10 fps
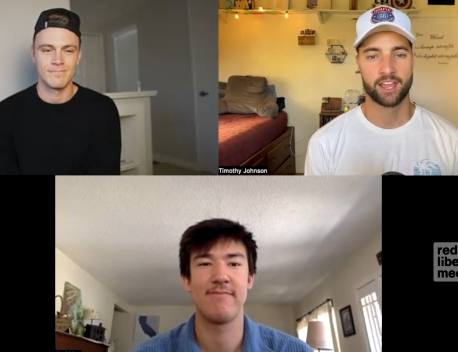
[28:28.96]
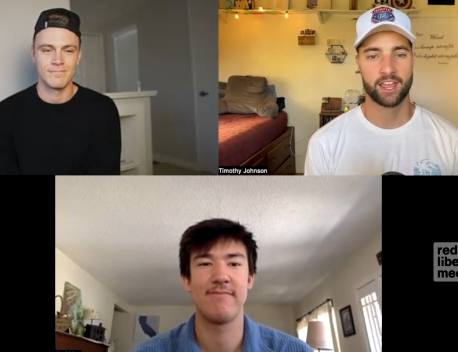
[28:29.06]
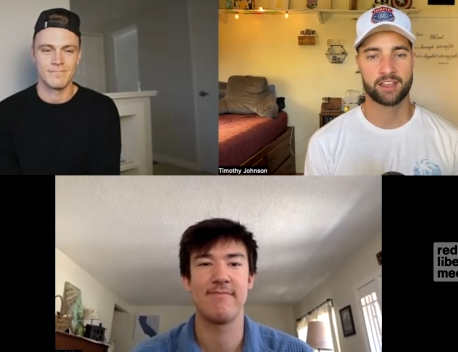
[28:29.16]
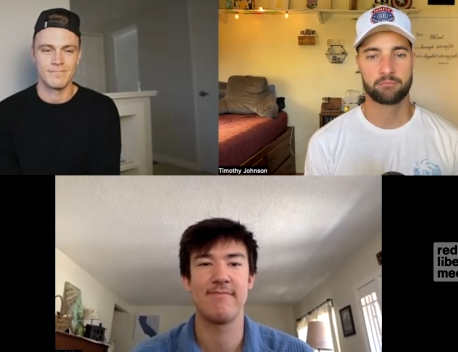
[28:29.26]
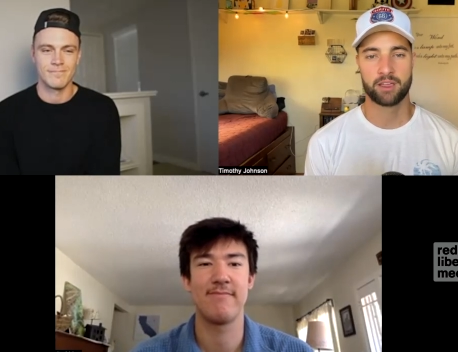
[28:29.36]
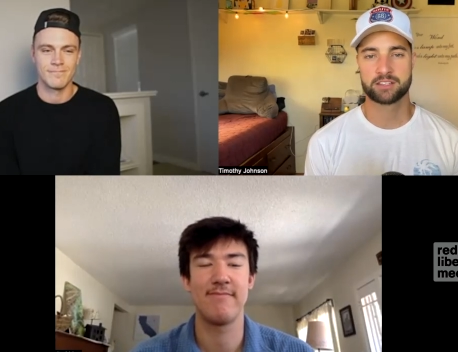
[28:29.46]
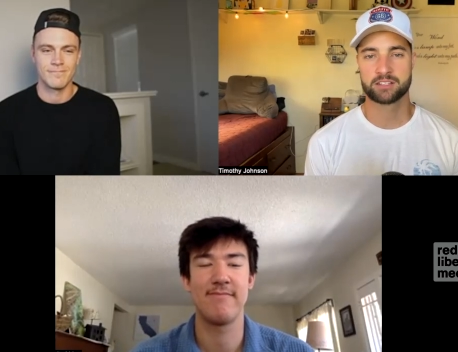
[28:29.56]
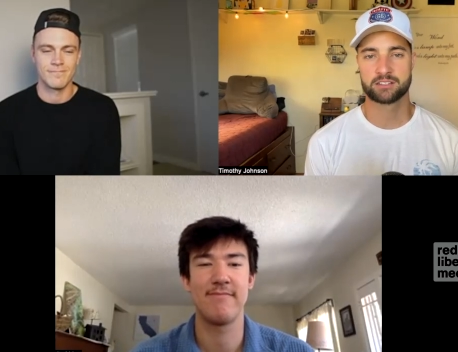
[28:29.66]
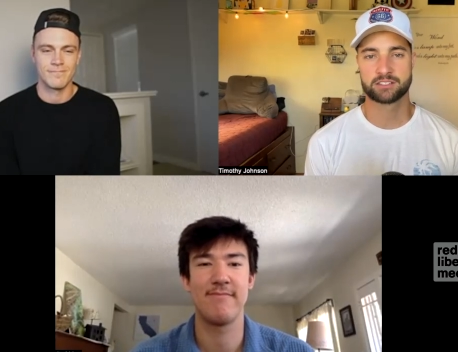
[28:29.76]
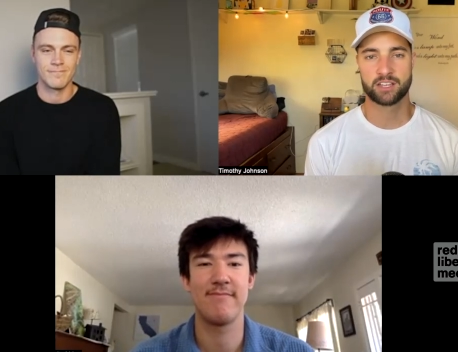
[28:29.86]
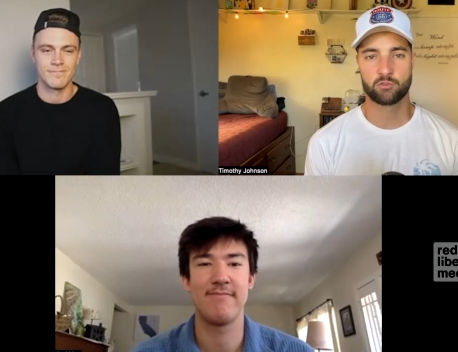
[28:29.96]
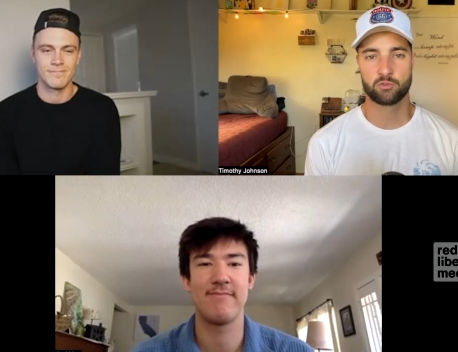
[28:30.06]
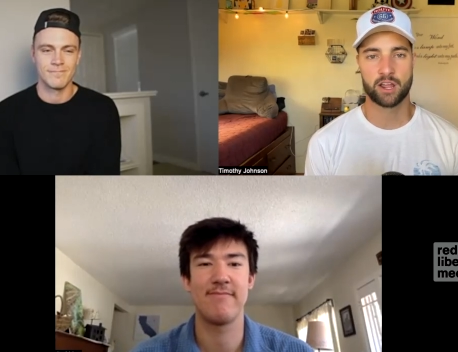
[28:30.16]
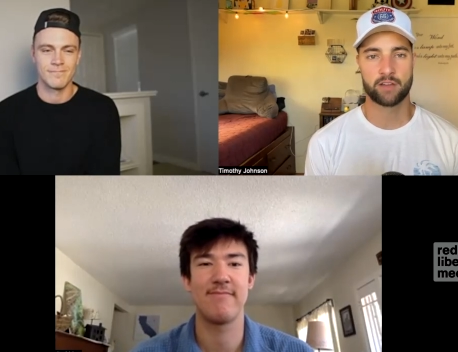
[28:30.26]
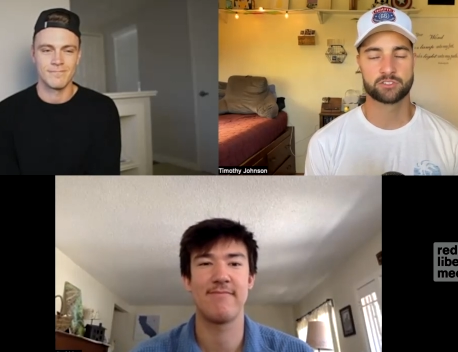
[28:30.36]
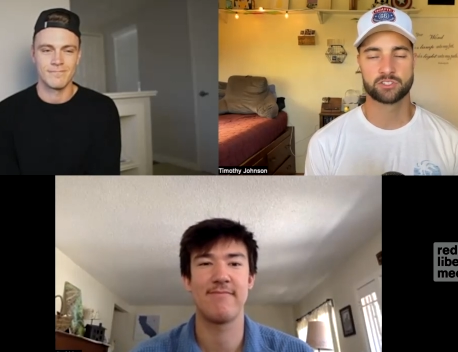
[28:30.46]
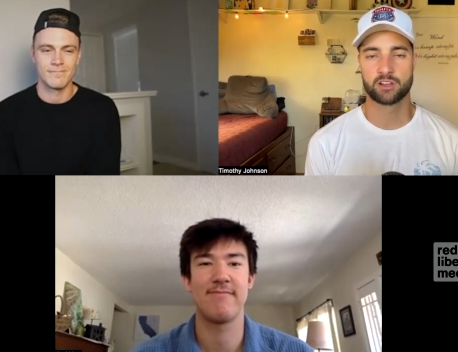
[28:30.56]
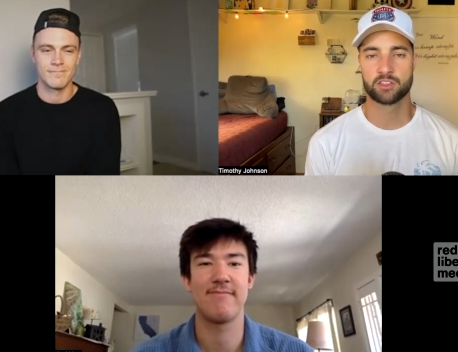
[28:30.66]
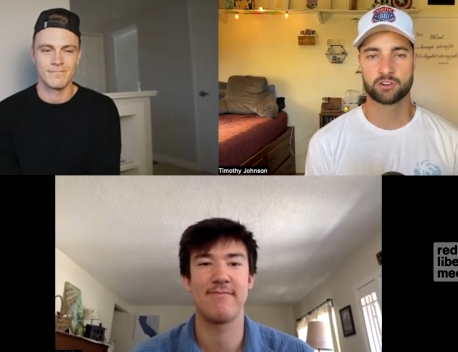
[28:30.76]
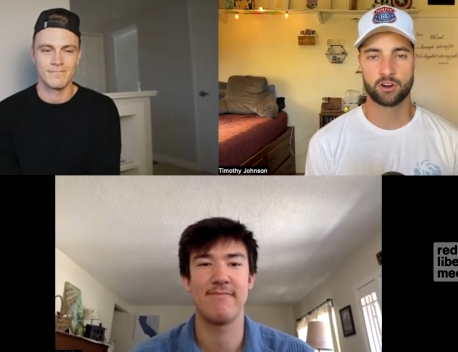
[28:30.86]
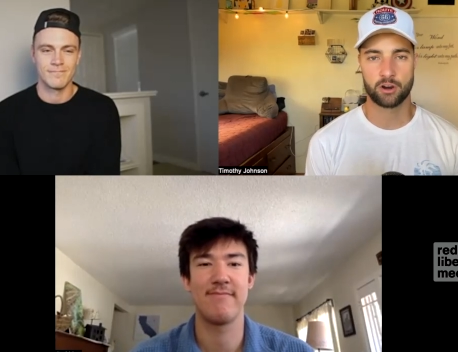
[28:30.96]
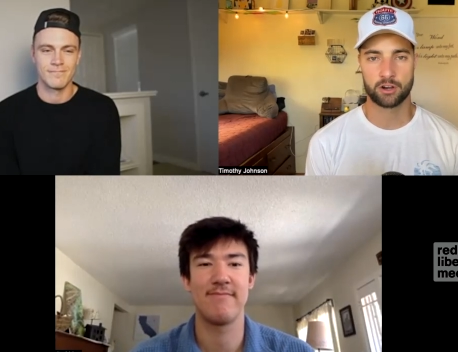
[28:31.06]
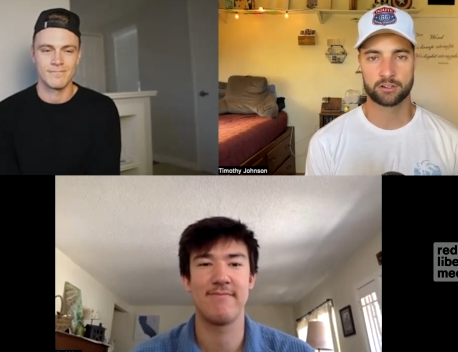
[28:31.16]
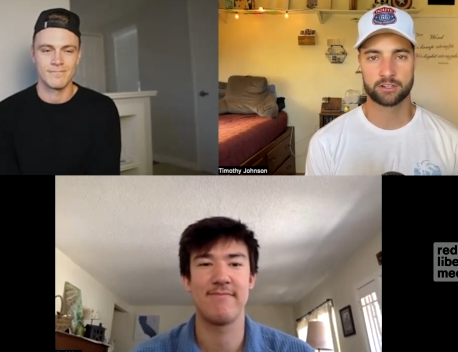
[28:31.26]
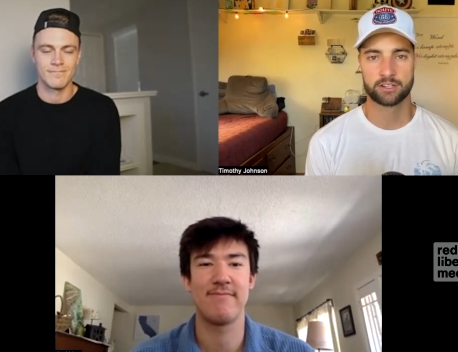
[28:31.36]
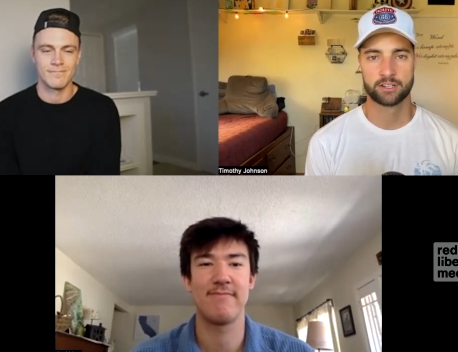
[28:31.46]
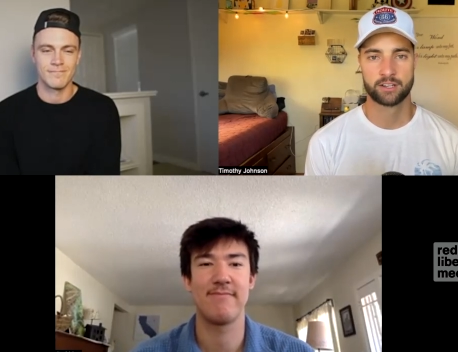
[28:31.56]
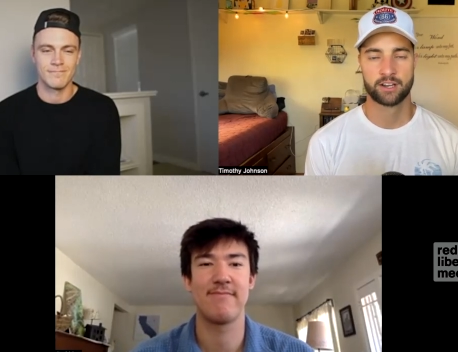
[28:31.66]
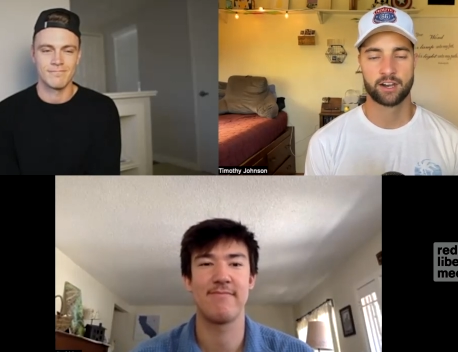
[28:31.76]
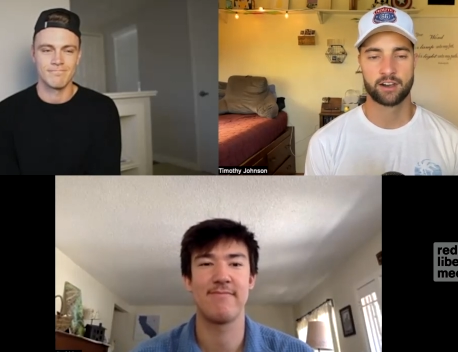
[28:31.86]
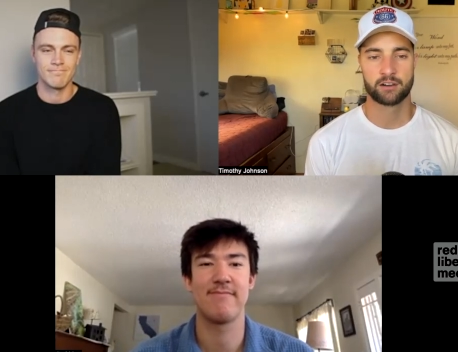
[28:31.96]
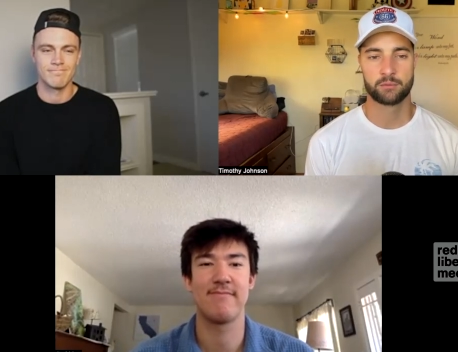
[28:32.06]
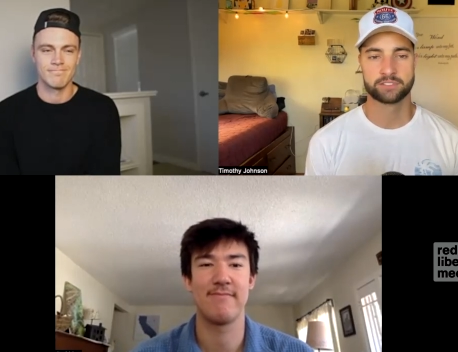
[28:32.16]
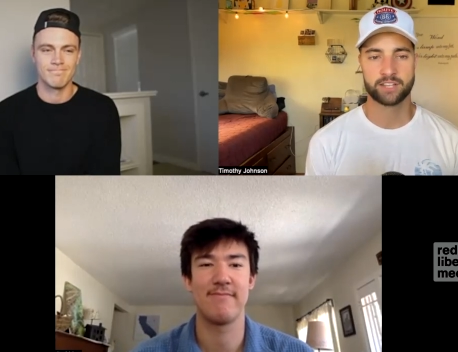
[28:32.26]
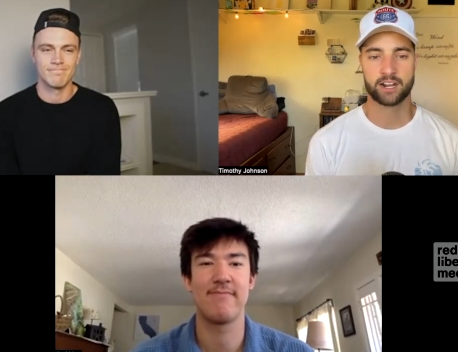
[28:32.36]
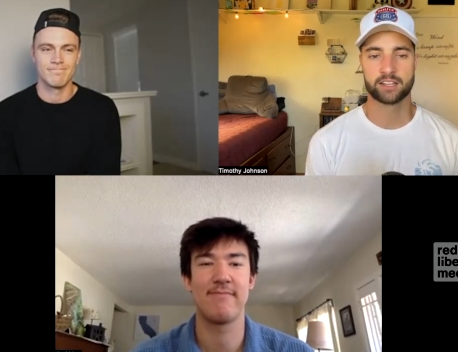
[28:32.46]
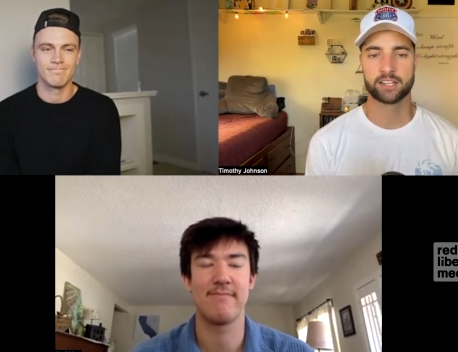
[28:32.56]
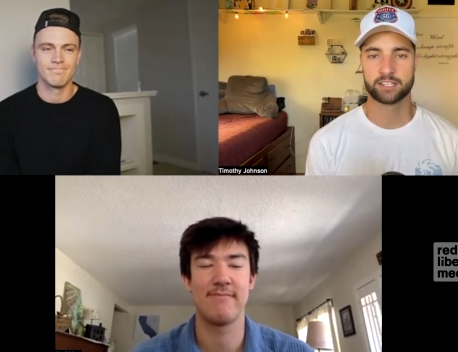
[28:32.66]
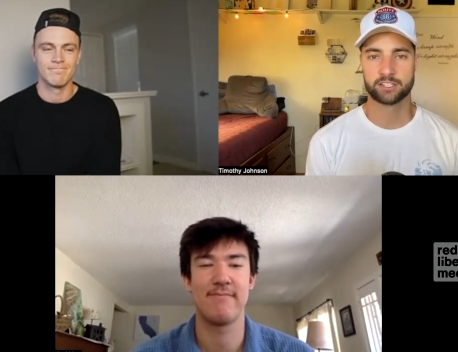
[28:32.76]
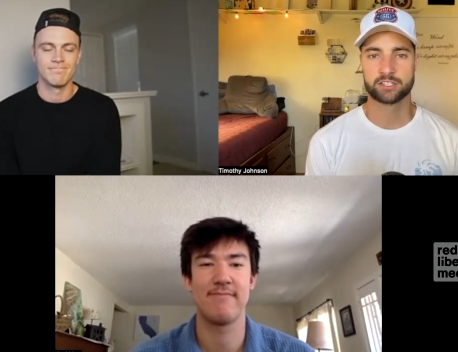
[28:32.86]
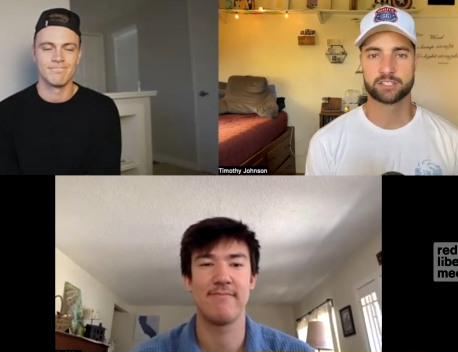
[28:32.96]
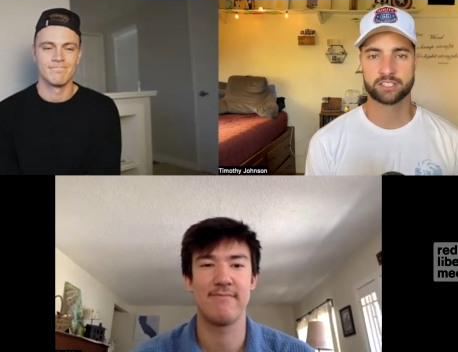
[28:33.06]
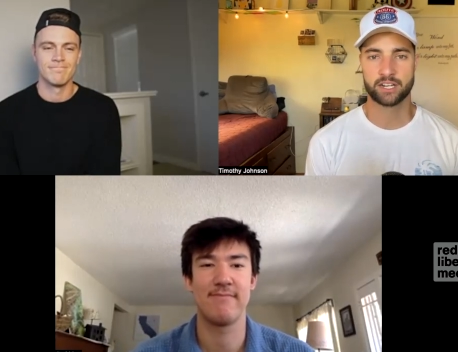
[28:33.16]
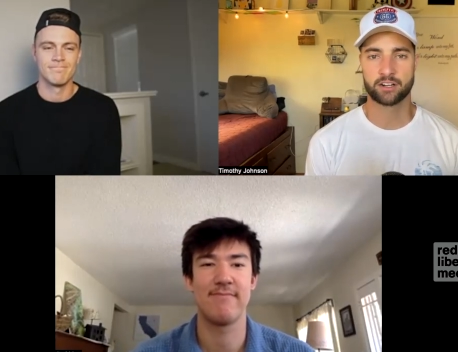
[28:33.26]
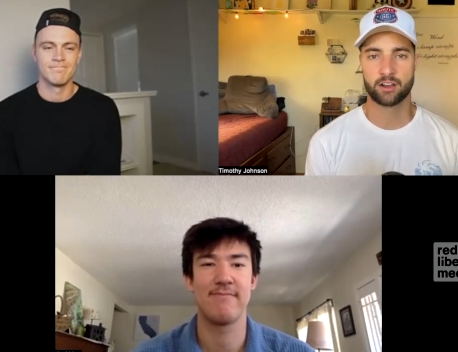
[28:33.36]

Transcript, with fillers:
Speaker 1: and basically say whatever's on their heart. Um, it's kind of like a good sign